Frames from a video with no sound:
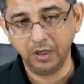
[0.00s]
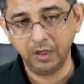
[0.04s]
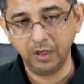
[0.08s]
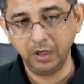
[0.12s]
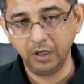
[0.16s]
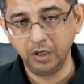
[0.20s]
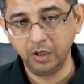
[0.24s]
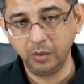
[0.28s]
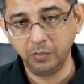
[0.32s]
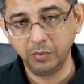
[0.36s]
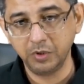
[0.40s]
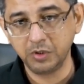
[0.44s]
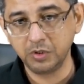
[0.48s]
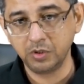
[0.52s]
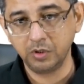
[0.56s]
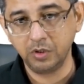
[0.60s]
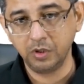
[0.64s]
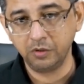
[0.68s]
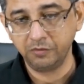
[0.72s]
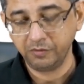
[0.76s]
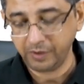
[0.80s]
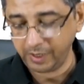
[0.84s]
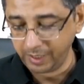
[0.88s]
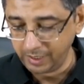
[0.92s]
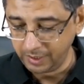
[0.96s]
inhibition
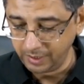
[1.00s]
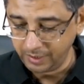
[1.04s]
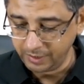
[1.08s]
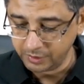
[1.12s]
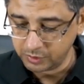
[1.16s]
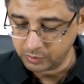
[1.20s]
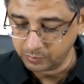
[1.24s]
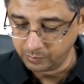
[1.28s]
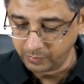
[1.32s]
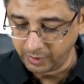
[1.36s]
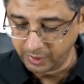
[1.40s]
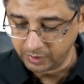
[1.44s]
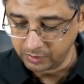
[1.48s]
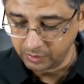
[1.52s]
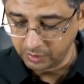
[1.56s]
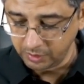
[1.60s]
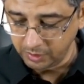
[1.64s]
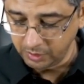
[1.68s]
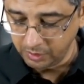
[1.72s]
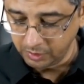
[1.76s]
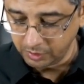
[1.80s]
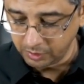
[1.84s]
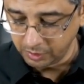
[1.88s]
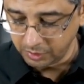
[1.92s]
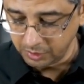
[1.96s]
of LH by the
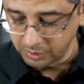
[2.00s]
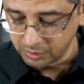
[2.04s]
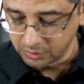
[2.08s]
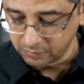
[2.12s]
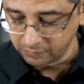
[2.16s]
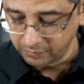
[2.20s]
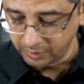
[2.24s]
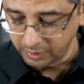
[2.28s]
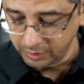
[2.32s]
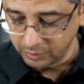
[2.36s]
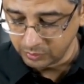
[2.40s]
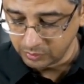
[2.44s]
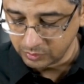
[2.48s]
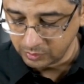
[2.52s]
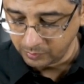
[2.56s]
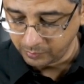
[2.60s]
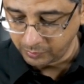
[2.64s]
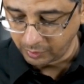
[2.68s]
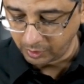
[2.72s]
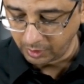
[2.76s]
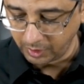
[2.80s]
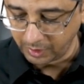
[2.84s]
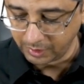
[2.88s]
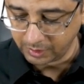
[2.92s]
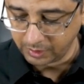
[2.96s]
increased values of
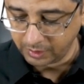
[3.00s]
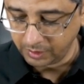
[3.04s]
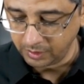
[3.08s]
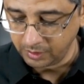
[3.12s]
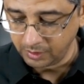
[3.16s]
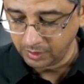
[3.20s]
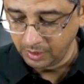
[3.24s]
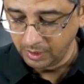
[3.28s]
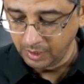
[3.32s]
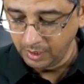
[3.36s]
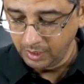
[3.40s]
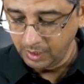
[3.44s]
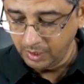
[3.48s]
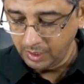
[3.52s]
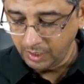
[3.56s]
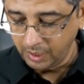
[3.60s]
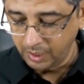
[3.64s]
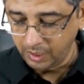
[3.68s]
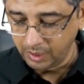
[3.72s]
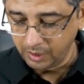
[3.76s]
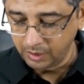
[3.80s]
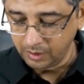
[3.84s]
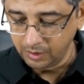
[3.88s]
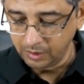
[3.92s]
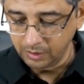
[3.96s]
prolactin,
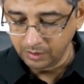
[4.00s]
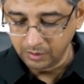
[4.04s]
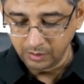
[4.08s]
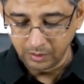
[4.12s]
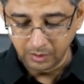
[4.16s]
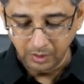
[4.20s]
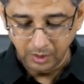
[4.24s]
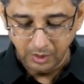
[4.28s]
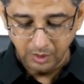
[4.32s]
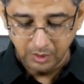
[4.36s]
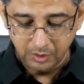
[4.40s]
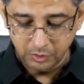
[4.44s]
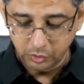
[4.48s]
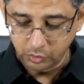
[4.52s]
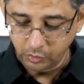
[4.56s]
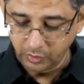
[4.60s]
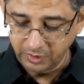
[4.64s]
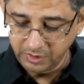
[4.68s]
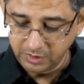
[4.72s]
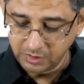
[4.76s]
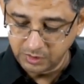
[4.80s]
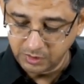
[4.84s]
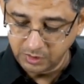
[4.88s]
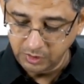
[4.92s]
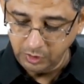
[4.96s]
and
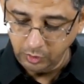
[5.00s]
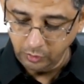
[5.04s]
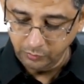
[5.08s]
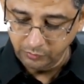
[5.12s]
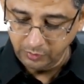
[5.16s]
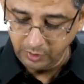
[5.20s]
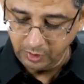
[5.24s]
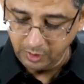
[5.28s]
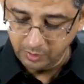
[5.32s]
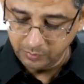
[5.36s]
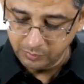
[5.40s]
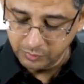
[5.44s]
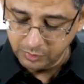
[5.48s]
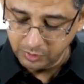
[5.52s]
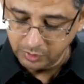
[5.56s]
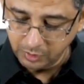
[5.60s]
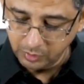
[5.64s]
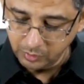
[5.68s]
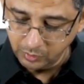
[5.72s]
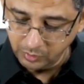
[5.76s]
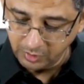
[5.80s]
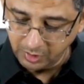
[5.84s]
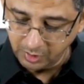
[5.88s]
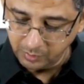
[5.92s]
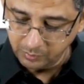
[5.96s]
choice C of the
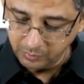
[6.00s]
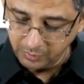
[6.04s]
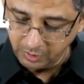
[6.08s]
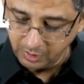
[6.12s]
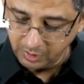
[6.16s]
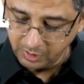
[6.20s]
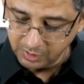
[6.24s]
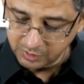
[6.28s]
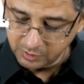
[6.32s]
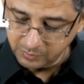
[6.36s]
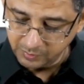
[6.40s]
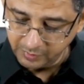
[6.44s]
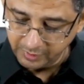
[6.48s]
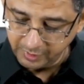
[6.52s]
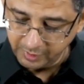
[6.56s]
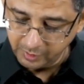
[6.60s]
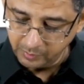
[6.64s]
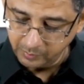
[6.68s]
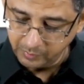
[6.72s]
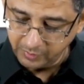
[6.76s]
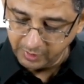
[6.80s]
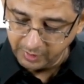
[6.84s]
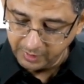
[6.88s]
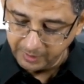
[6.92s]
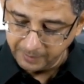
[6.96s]
MCQ can be
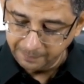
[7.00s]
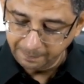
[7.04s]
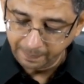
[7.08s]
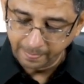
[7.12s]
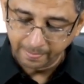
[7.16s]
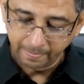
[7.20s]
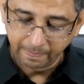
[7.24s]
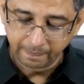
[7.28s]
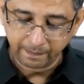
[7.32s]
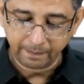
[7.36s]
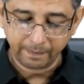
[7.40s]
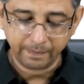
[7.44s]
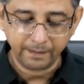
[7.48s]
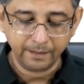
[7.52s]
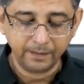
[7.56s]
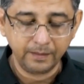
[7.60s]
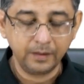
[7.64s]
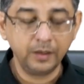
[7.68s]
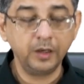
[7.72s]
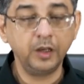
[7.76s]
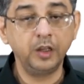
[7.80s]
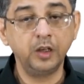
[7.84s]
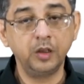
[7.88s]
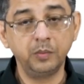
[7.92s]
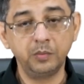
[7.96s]
explained by the
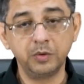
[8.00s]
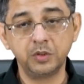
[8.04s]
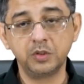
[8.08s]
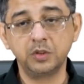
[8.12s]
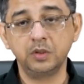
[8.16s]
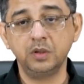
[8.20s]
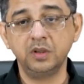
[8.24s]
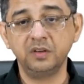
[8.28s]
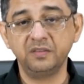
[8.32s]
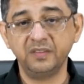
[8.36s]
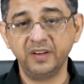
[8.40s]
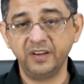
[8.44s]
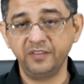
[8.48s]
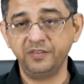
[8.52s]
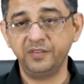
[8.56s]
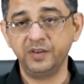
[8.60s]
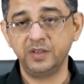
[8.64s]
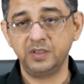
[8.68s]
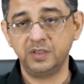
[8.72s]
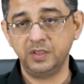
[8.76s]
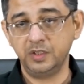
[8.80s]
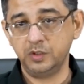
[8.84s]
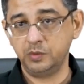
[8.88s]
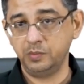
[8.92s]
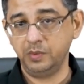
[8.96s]
inhibition of
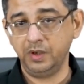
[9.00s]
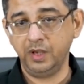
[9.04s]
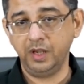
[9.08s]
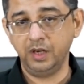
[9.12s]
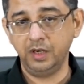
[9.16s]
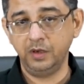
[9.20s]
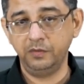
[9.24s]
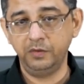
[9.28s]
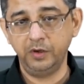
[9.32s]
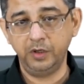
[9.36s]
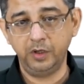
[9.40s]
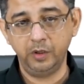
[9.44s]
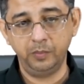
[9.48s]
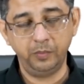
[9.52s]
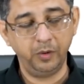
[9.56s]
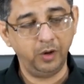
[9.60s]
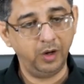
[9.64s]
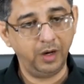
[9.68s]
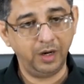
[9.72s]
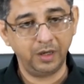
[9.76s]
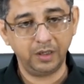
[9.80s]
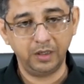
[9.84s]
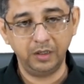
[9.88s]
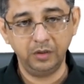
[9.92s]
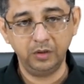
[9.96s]
FSH by elevated
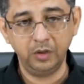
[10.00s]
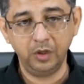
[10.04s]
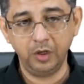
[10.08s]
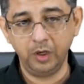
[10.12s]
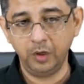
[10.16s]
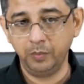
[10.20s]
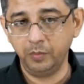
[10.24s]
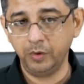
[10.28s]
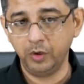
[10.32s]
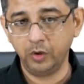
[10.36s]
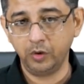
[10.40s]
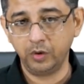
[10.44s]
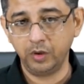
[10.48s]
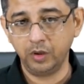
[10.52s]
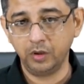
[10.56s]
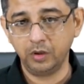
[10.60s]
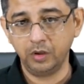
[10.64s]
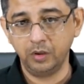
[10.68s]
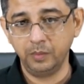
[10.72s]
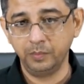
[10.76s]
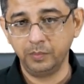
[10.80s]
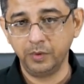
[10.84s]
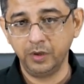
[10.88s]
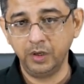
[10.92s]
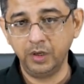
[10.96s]
prolactin, the amenorrhea
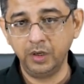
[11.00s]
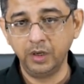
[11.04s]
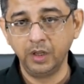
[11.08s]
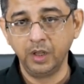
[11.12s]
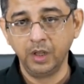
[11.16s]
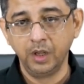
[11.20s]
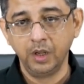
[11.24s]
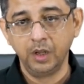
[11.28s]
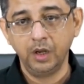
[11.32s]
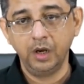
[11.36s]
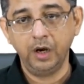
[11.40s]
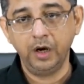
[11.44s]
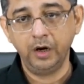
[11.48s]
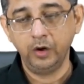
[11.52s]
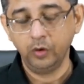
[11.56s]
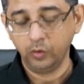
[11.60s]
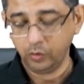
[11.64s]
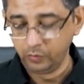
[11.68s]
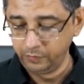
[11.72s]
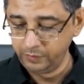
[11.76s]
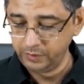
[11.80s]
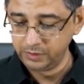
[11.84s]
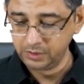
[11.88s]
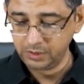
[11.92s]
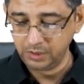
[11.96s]
component. And
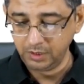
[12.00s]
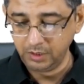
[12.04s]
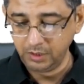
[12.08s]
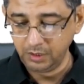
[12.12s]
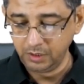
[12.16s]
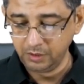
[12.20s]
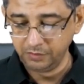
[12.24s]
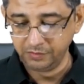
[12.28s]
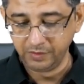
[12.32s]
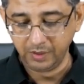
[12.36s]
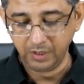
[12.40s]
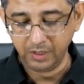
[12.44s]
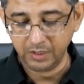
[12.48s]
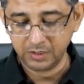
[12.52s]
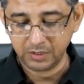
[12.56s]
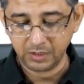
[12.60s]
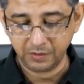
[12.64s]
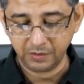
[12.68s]
obviously, if LH